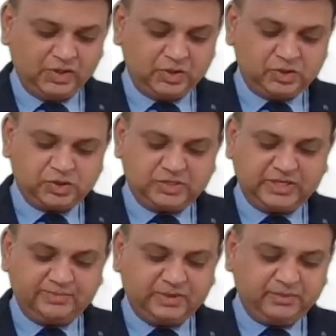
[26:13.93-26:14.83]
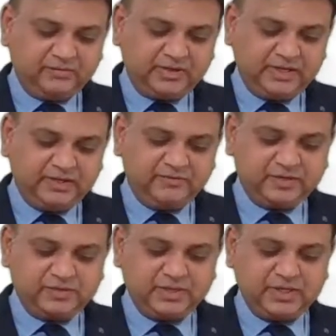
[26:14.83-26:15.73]
So step number 1,
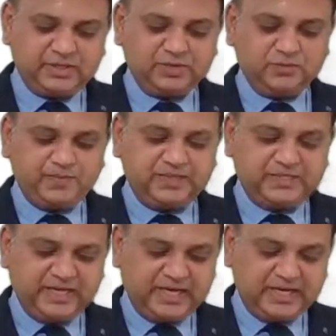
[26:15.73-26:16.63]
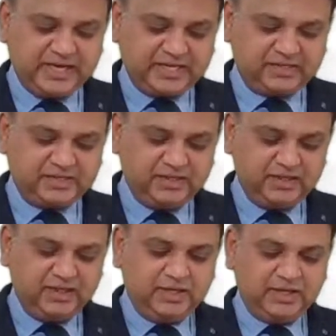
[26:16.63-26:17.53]
investment is rupees 8 lakhs,
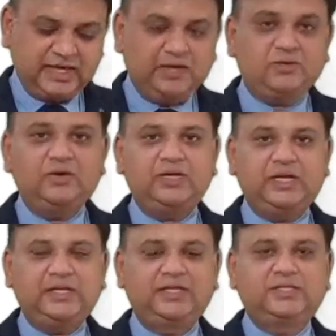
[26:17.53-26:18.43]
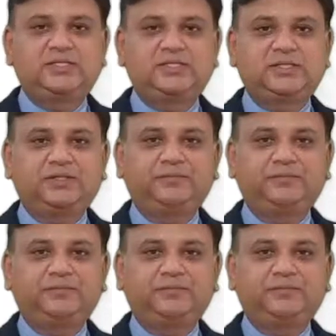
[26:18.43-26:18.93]
calculated like this.